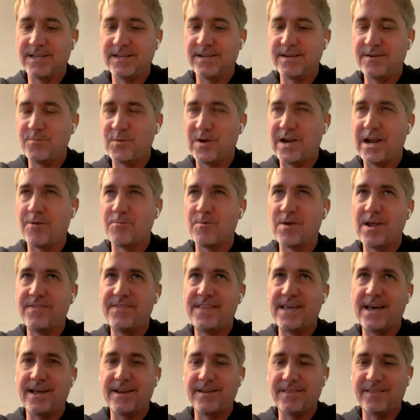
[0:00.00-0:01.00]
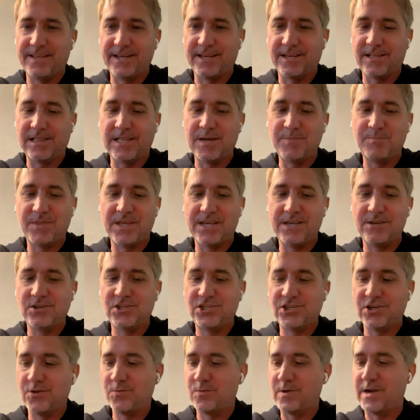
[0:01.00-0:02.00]
And when I read that the clip that
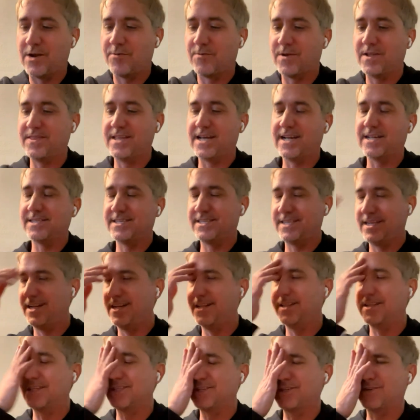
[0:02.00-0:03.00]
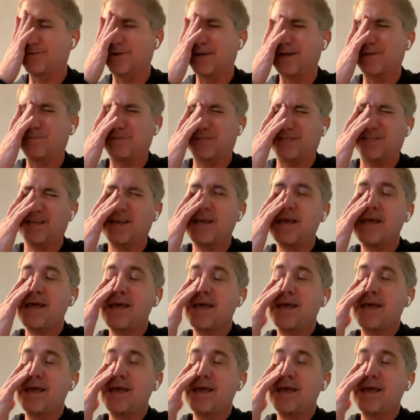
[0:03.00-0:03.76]
you showed, when I read that scene in the script,